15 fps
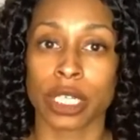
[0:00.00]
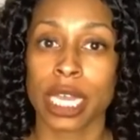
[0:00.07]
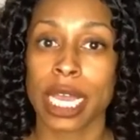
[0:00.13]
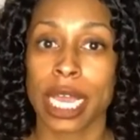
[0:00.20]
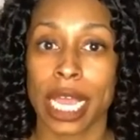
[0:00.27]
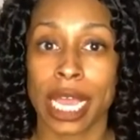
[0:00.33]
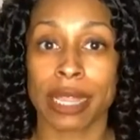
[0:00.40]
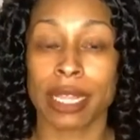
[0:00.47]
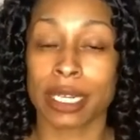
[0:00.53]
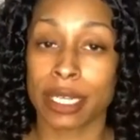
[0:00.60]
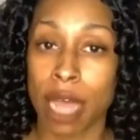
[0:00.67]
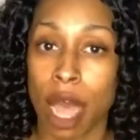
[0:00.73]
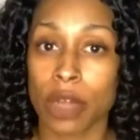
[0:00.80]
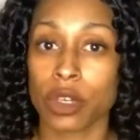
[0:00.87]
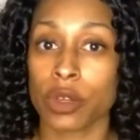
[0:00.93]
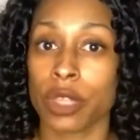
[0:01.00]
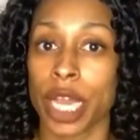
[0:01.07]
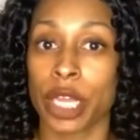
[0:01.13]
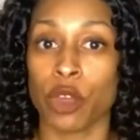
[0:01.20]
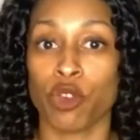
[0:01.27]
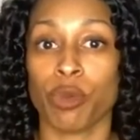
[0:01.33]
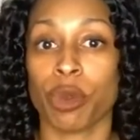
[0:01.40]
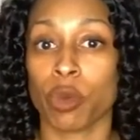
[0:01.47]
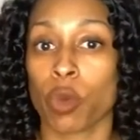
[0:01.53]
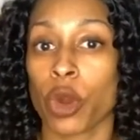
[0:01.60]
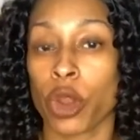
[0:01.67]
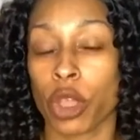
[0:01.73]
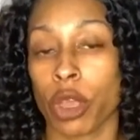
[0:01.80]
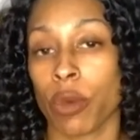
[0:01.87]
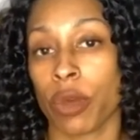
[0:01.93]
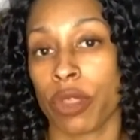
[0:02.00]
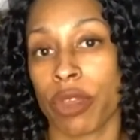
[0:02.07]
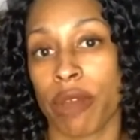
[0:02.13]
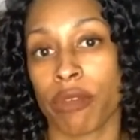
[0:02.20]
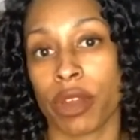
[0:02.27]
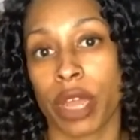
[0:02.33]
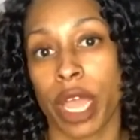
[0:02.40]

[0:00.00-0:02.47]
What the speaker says: and the doctor that you've been working with every day